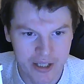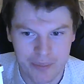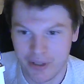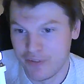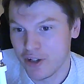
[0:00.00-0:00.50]

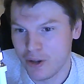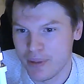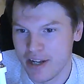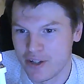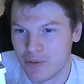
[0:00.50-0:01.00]
But if you've got a
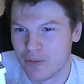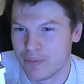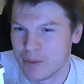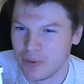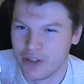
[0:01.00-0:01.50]
blended one,
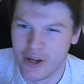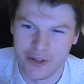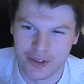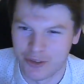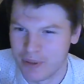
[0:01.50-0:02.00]
people know
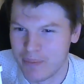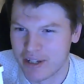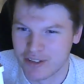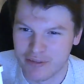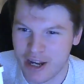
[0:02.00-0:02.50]
it's just been
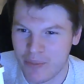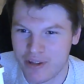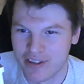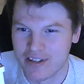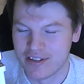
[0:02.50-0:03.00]
mixed around
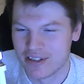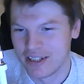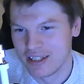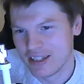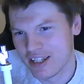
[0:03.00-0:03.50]
with, and
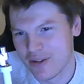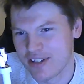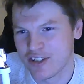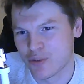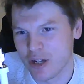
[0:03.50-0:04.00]
is
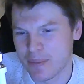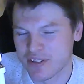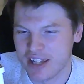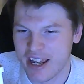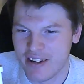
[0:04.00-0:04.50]
it
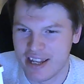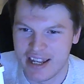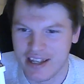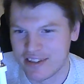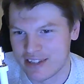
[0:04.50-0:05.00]
20%
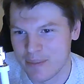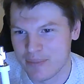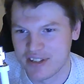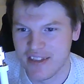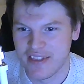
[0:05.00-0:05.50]
here,
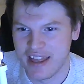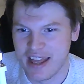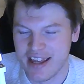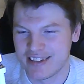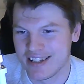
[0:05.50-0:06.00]
10%
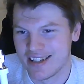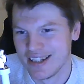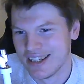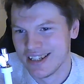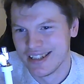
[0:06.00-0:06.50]
there? Is it
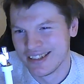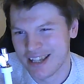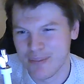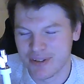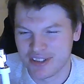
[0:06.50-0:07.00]

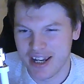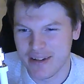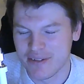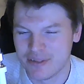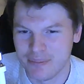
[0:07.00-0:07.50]

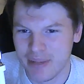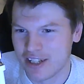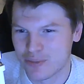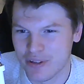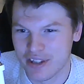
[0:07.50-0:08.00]
10%
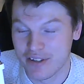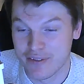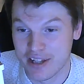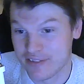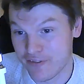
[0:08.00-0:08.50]
mixed with a
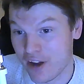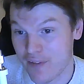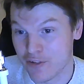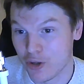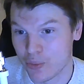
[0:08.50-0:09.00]

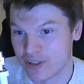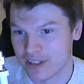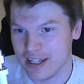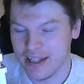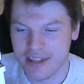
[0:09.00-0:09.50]
5-year-old
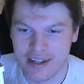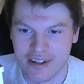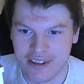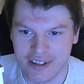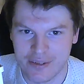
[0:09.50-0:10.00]
whiskey, and then
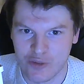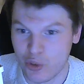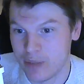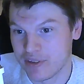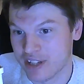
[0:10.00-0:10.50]
another
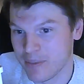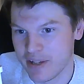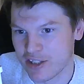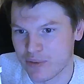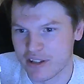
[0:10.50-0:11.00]
20%
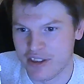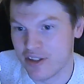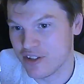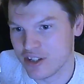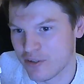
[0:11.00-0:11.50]
mixed with a
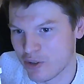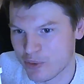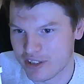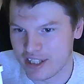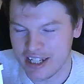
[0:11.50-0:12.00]
30-year-old
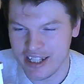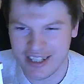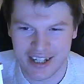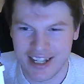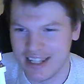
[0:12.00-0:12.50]
whiskey?
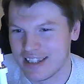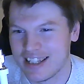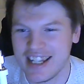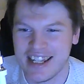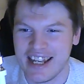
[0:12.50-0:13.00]
Like
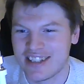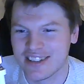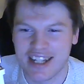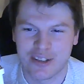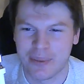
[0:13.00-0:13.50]
it just
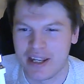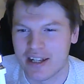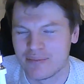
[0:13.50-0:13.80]
gets a bit